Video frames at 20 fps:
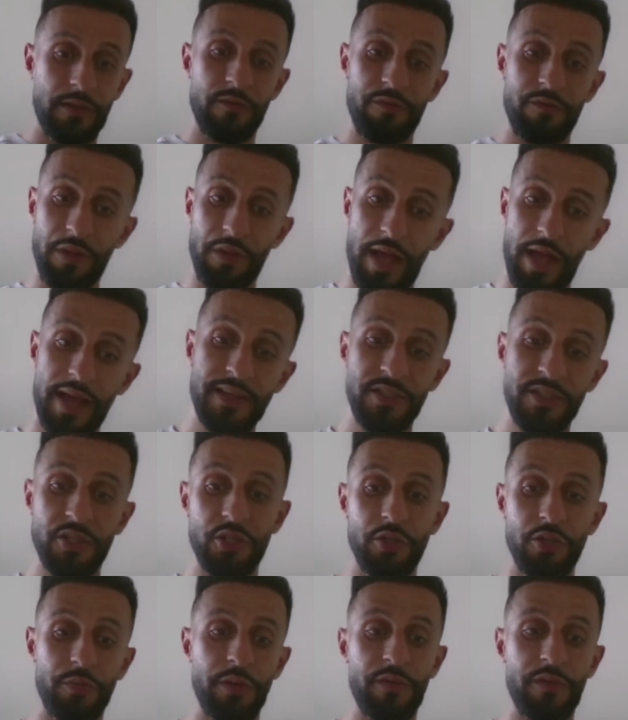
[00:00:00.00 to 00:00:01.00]
Flags
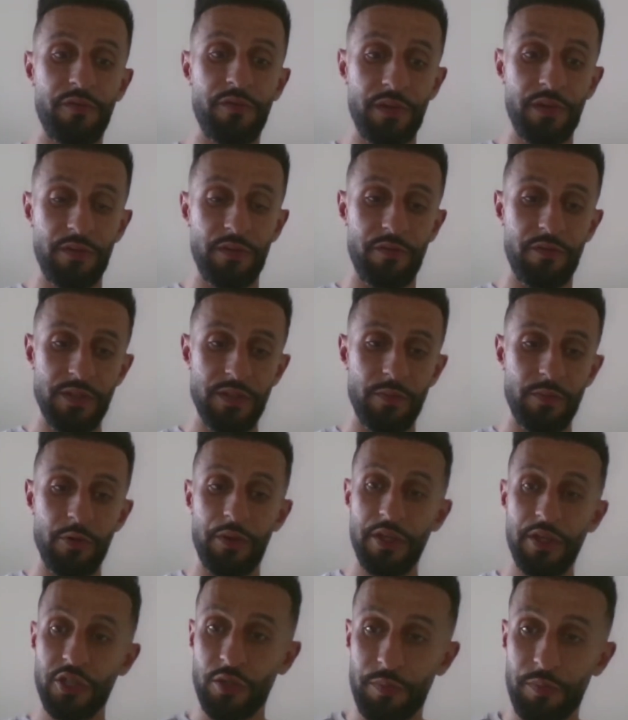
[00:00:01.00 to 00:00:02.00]
should be visible.
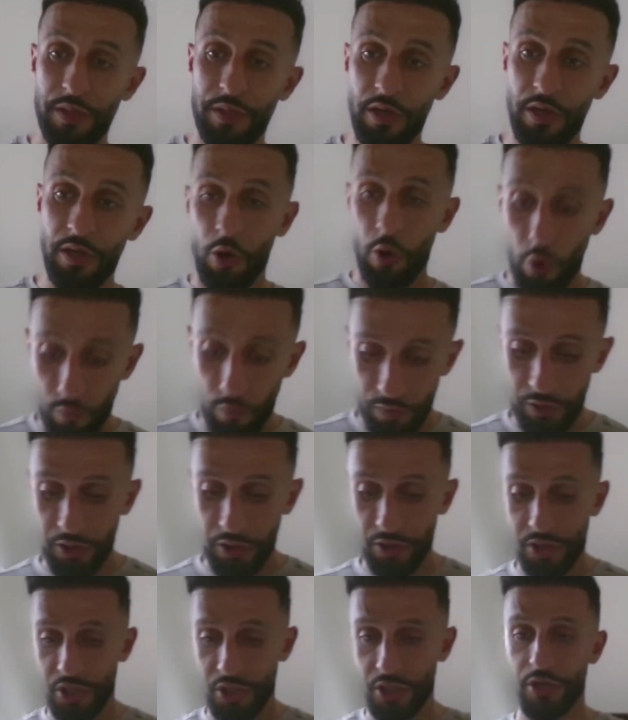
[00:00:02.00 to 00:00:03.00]
They should be over
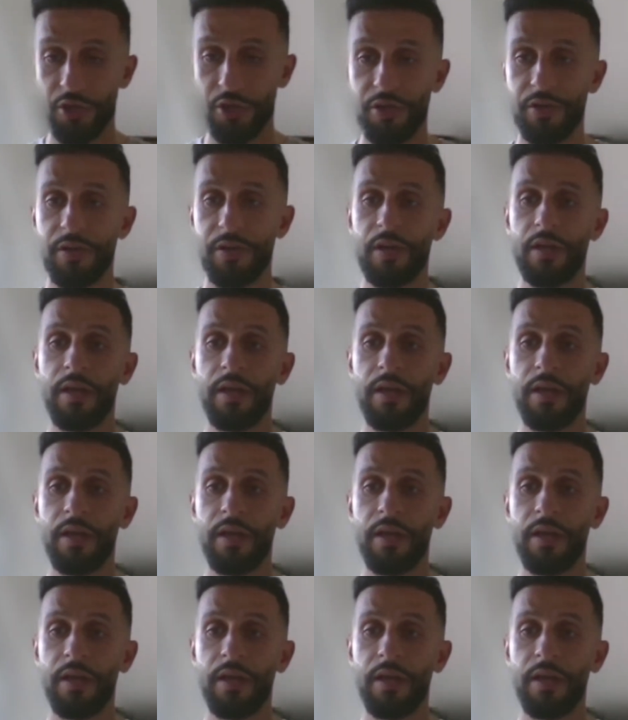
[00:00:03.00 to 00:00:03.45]
your shirt,